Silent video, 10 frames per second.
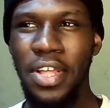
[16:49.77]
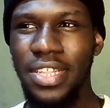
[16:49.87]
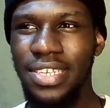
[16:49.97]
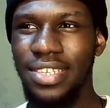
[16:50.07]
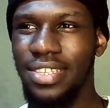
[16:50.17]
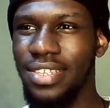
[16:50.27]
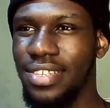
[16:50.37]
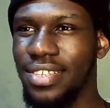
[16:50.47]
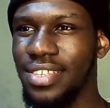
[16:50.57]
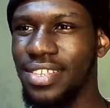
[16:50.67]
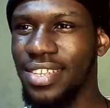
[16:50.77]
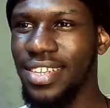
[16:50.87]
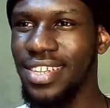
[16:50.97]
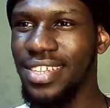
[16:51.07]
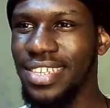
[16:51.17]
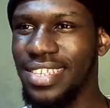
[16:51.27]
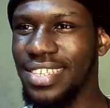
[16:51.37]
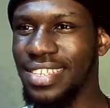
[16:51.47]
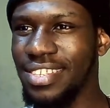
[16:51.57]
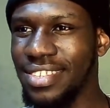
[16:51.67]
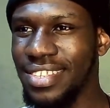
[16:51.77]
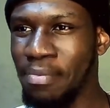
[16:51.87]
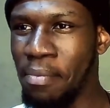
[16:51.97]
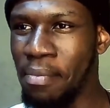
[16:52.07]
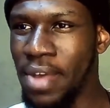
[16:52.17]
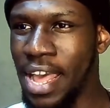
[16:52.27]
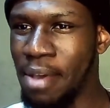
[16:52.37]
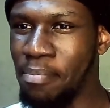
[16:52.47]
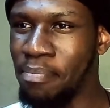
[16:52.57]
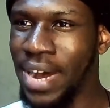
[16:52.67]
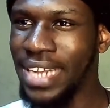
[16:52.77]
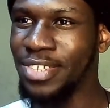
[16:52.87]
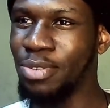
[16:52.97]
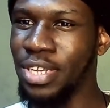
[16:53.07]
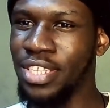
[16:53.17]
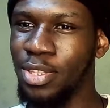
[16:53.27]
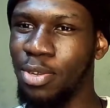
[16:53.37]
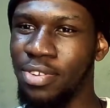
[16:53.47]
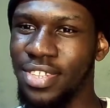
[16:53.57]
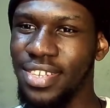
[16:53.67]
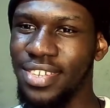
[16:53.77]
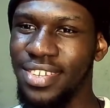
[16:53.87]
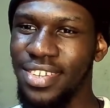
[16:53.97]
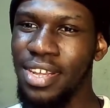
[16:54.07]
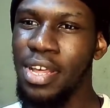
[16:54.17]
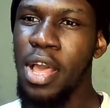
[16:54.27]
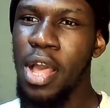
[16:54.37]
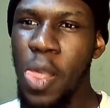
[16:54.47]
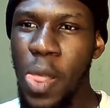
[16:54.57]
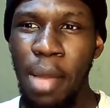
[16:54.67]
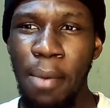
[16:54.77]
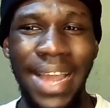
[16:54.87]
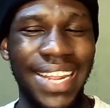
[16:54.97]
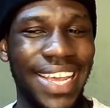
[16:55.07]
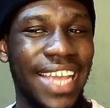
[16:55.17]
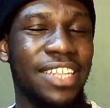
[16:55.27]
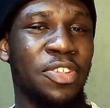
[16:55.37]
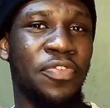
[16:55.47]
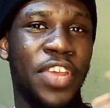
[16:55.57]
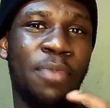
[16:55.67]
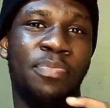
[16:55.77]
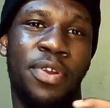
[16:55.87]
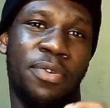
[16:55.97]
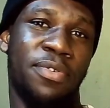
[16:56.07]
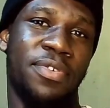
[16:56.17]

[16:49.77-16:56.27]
this this is uh, march 23rd by the ending of April,